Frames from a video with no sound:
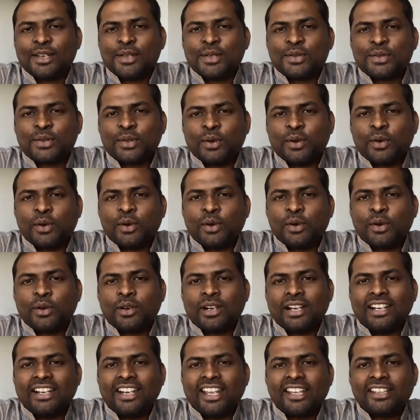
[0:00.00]
So
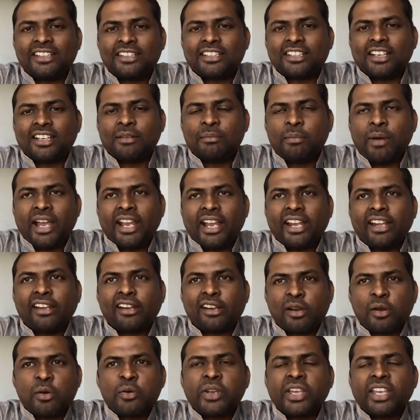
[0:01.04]
death by
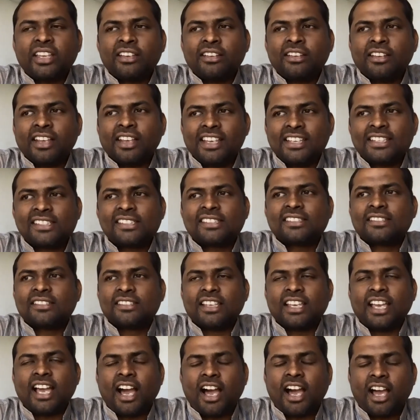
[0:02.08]
drowning is
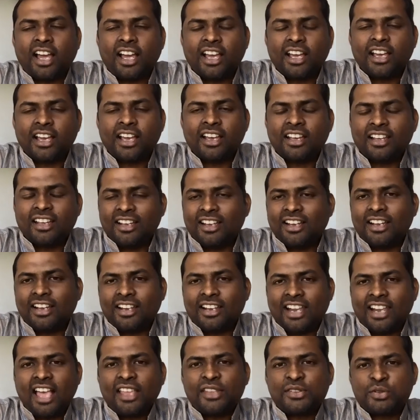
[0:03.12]

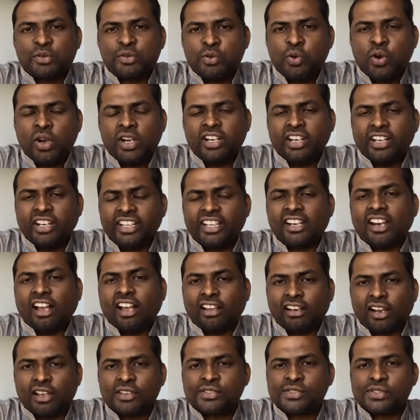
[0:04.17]
last 200 year
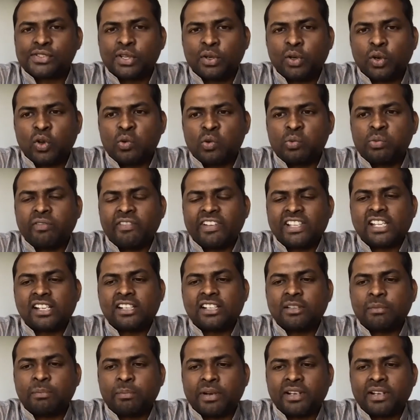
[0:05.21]
across the globe, whether
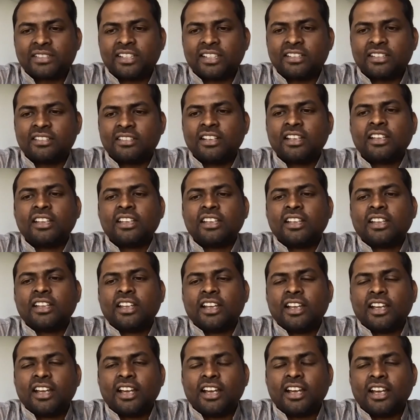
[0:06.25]
the person
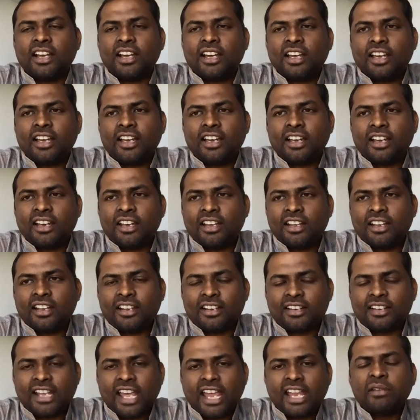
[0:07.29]
uh,
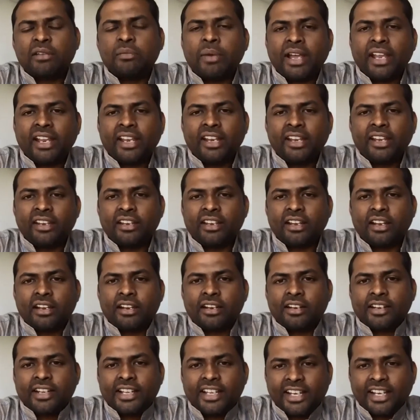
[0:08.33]
died by
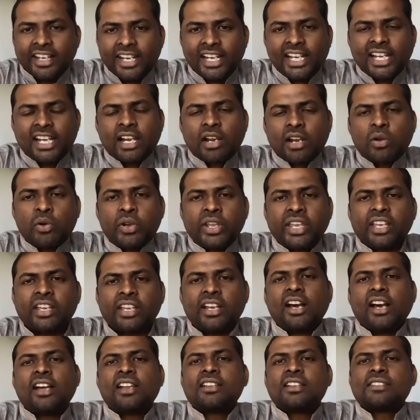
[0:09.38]
uh, real drowning
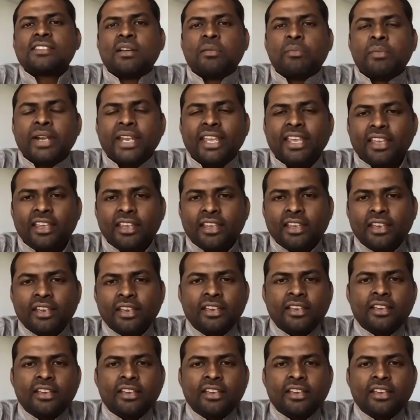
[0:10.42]
or somebody